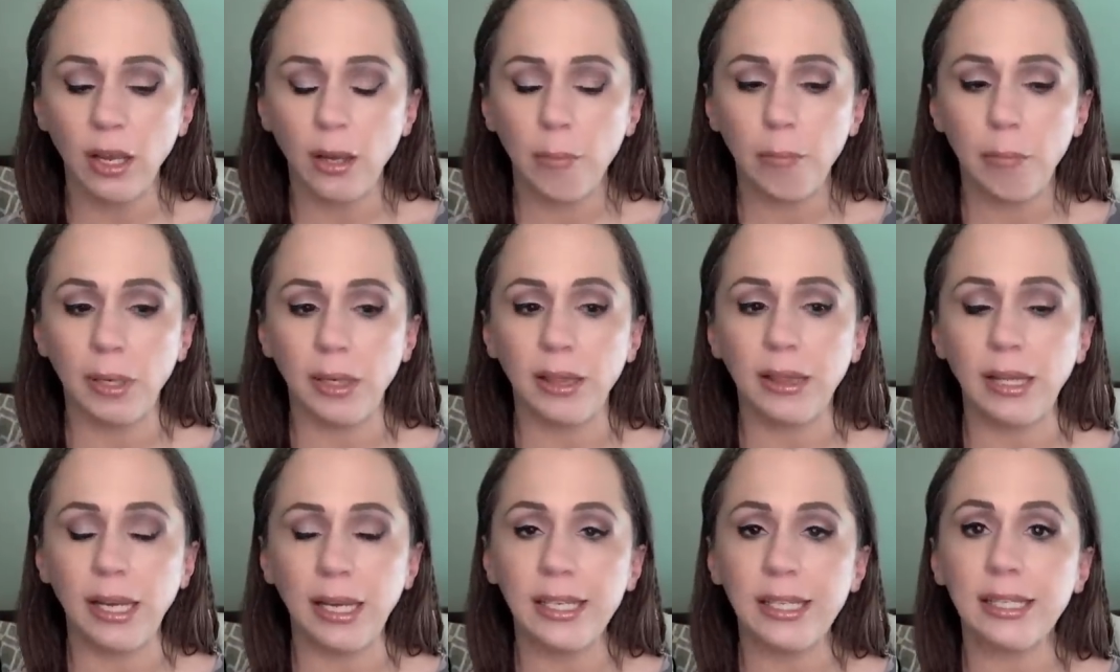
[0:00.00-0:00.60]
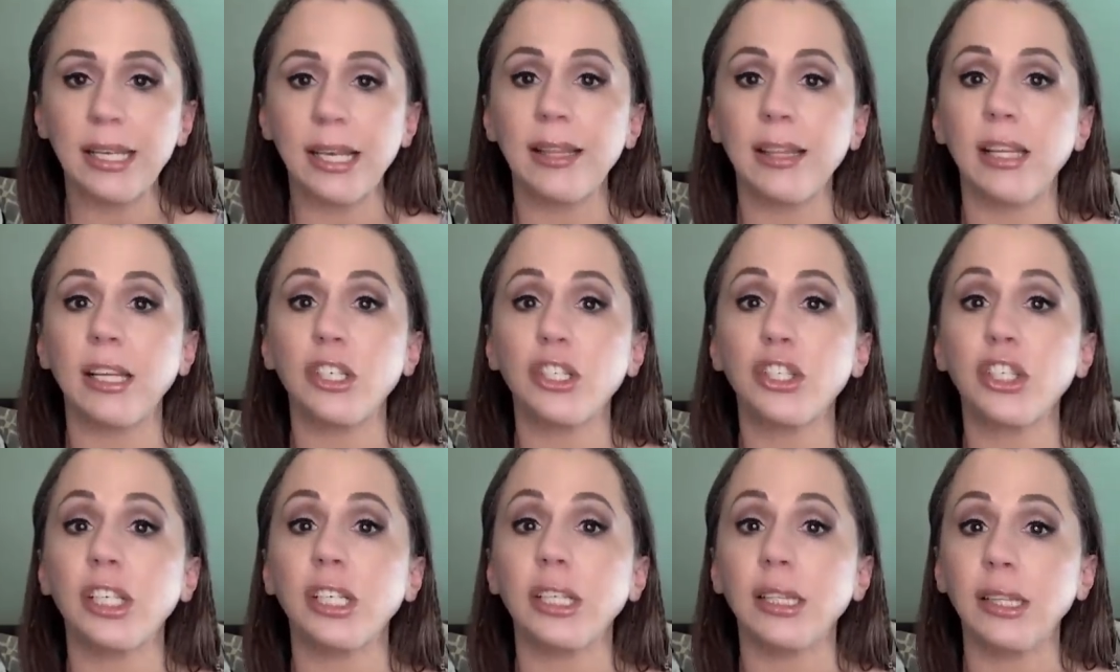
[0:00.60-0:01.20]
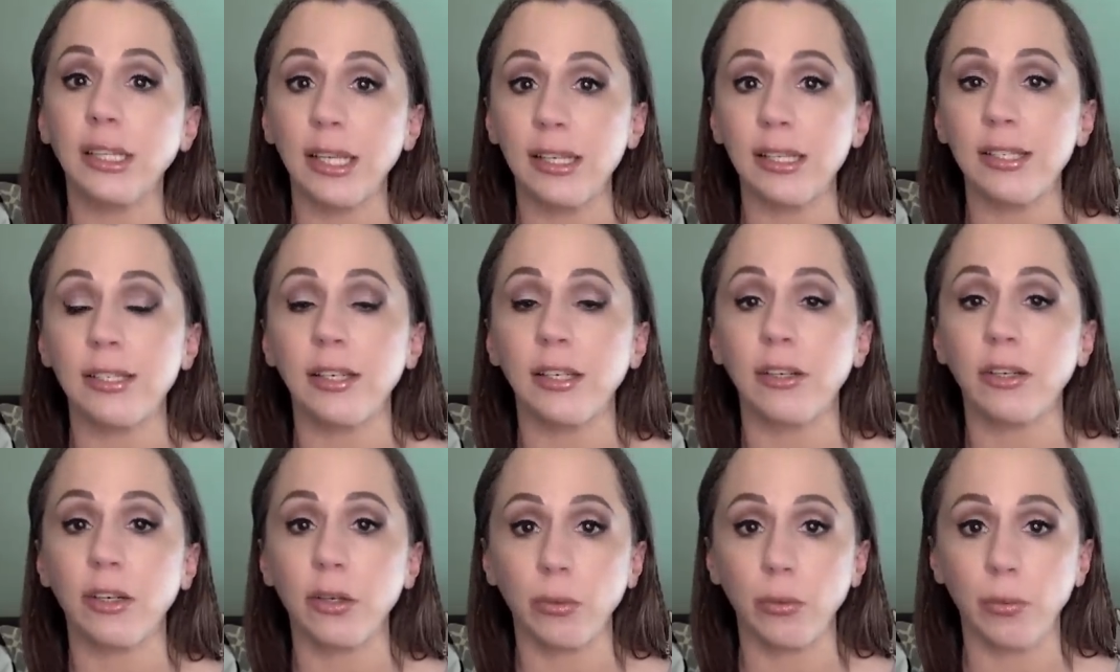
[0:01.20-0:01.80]
but they said that she
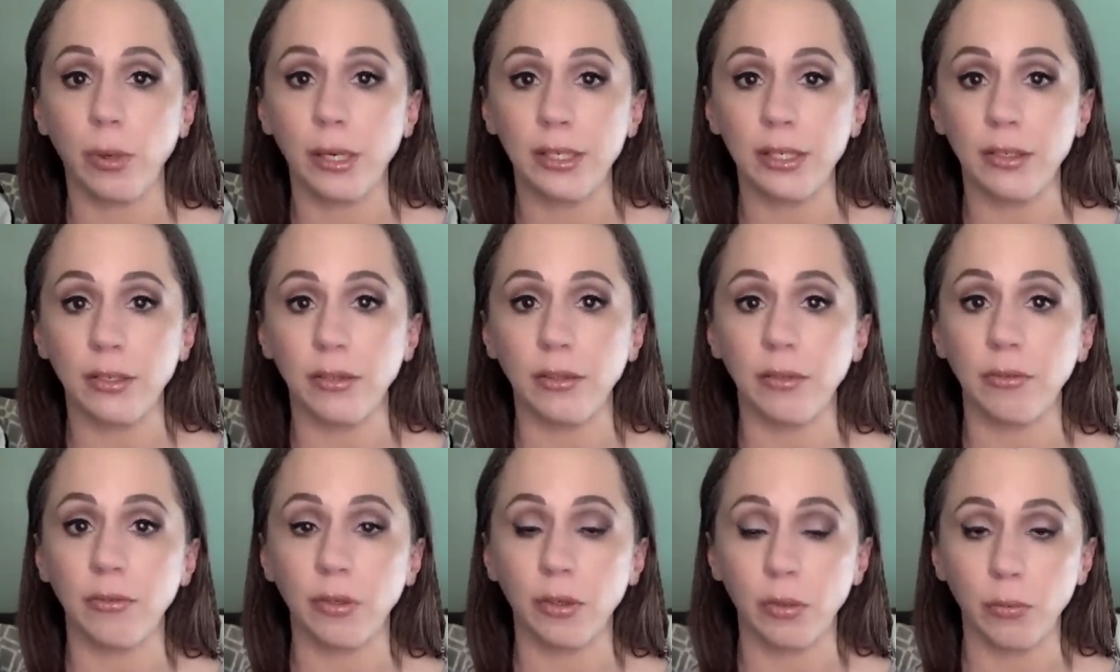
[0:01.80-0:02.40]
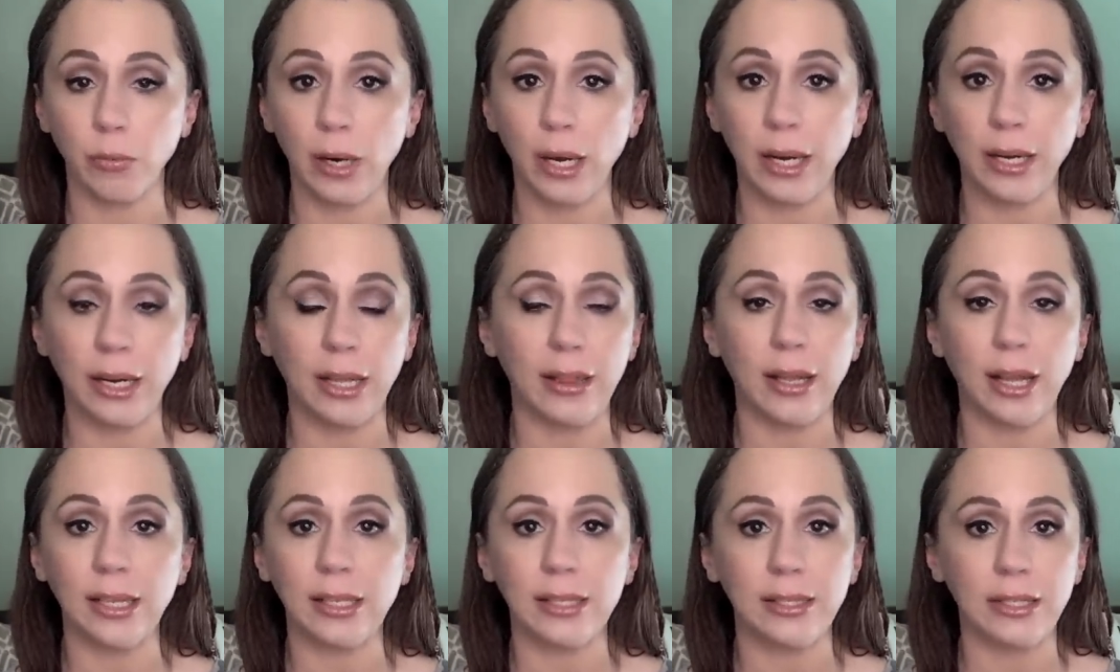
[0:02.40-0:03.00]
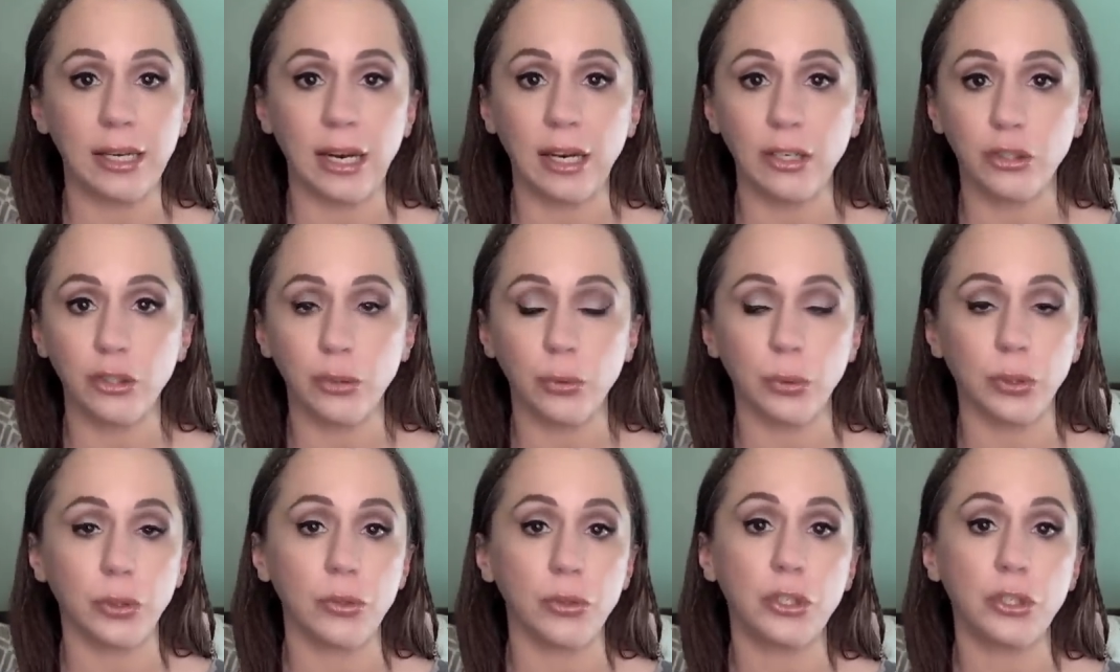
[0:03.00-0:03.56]
listed her rental for rent, and that's not true.